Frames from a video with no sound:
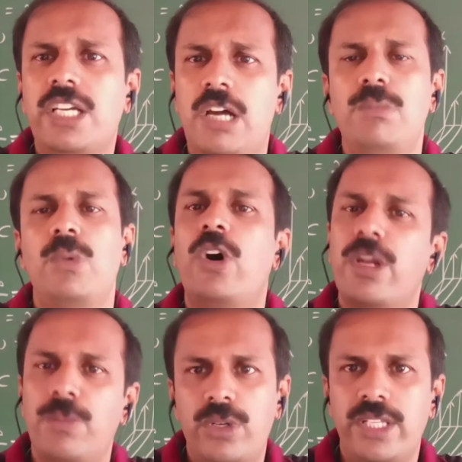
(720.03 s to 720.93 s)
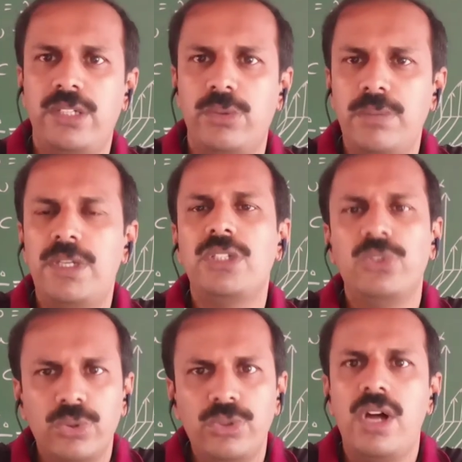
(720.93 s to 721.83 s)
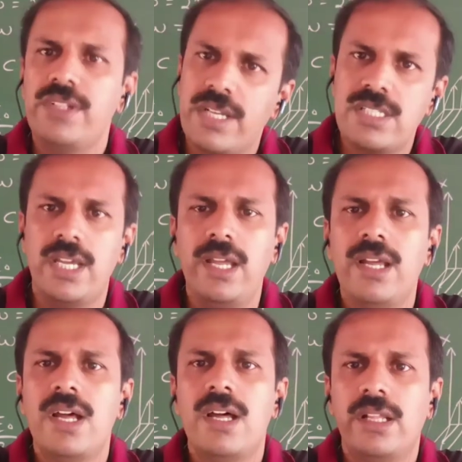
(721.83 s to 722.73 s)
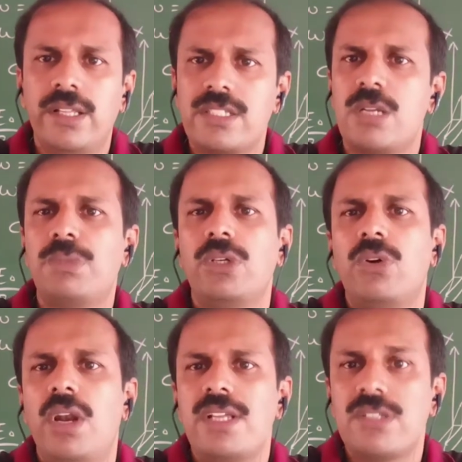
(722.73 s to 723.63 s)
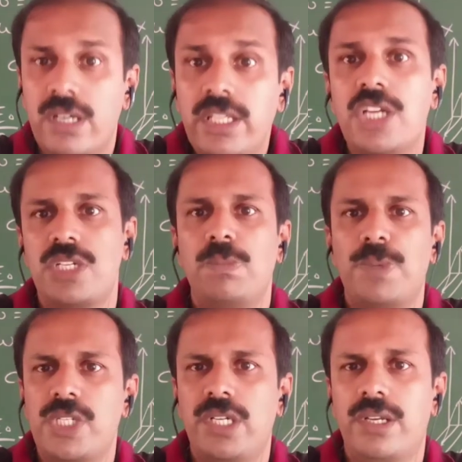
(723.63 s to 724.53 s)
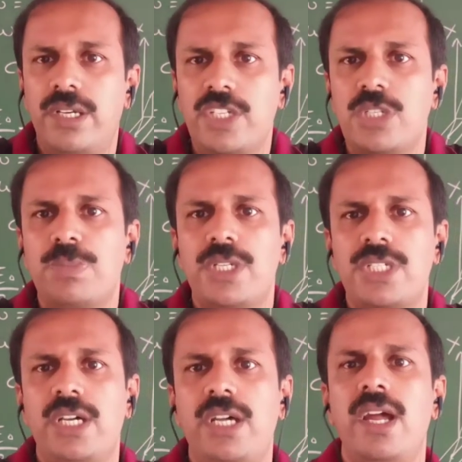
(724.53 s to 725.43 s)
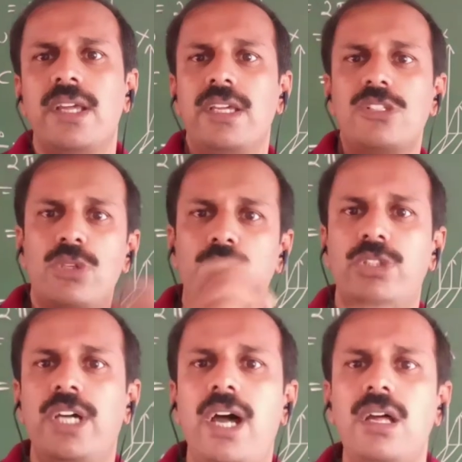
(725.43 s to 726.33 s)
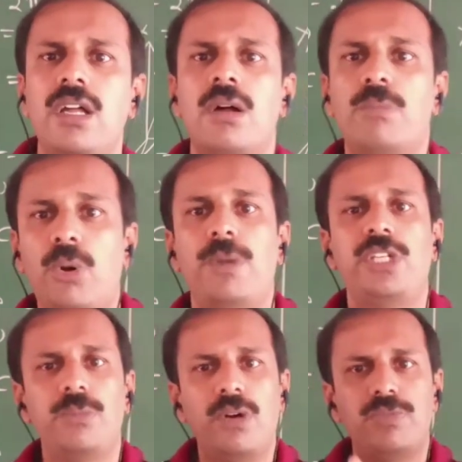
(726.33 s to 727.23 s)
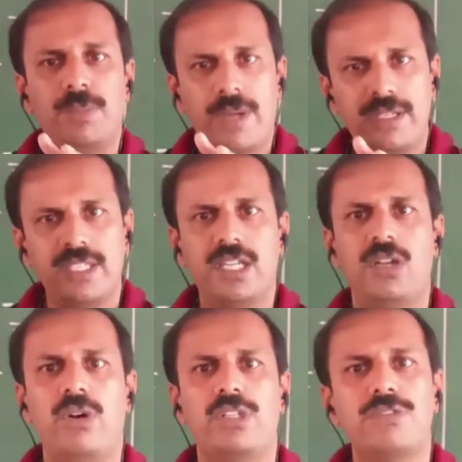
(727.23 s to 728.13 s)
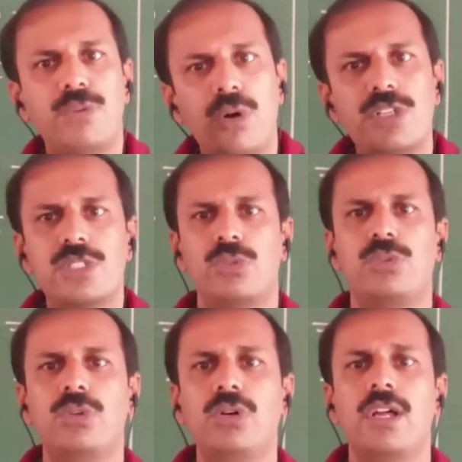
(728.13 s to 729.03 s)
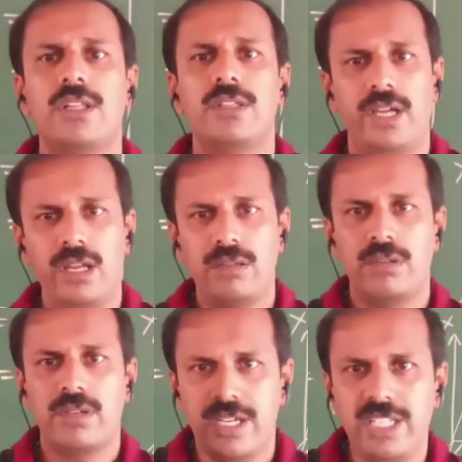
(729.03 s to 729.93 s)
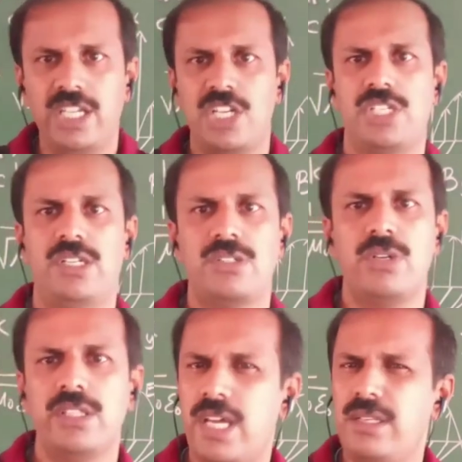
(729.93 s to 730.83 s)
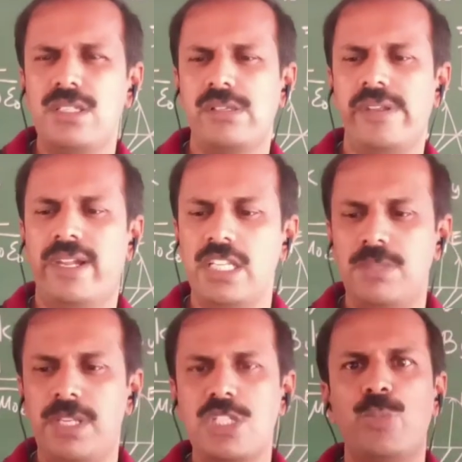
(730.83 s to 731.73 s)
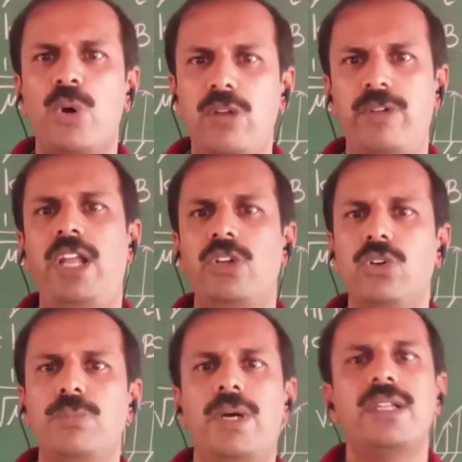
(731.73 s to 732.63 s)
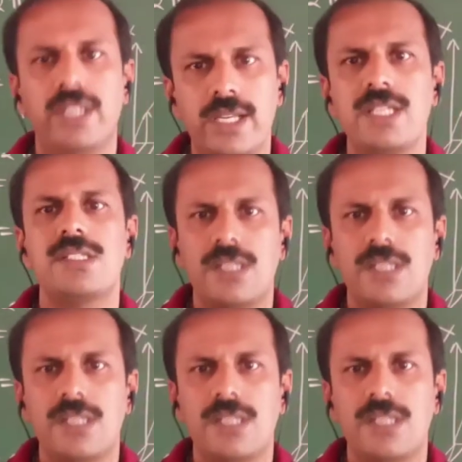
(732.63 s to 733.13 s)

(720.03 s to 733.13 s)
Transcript: come more about that one, but you should know there is something called as radiation pressure. Radiation pressure is due to the momentum of the particle or the force due to the radiation. Okay, that is negligibly small value, but there is